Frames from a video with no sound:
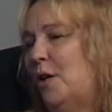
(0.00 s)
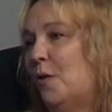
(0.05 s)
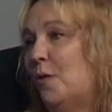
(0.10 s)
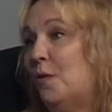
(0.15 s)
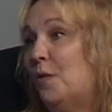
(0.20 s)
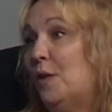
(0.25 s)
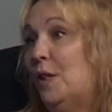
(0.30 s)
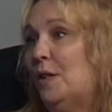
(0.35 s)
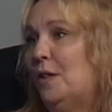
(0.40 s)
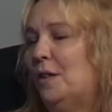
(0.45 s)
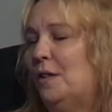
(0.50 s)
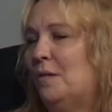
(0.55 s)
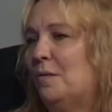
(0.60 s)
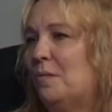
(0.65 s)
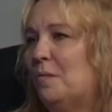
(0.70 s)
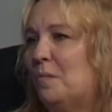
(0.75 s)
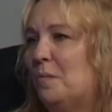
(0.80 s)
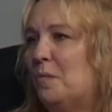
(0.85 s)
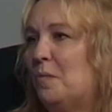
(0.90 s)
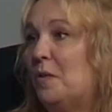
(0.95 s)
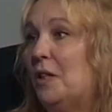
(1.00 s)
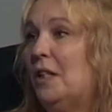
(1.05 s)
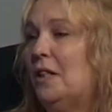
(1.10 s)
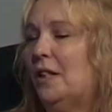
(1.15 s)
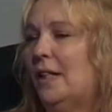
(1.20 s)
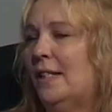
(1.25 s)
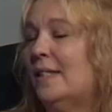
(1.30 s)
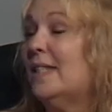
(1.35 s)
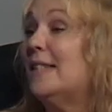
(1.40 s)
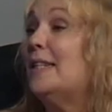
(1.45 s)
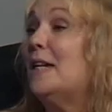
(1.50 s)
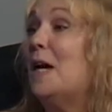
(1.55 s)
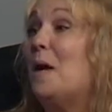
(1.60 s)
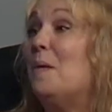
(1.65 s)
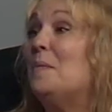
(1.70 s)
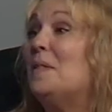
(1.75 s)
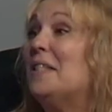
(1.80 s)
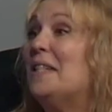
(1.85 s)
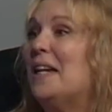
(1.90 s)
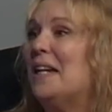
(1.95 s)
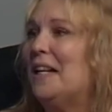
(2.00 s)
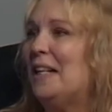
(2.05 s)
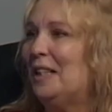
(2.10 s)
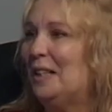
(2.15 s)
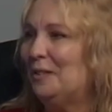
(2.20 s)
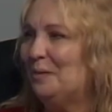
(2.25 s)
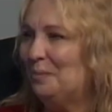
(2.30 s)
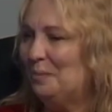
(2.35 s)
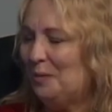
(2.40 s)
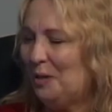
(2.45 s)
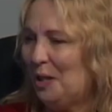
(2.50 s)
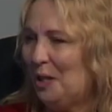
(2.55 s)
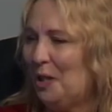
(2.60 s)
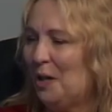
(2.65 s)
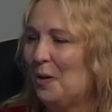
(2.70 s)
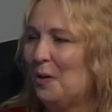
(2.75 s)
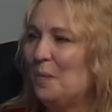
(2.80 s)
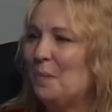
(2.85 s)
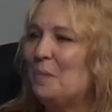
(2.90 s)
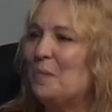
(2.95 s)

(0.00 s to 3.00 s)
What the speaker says: feeling it's a diamond day, you know.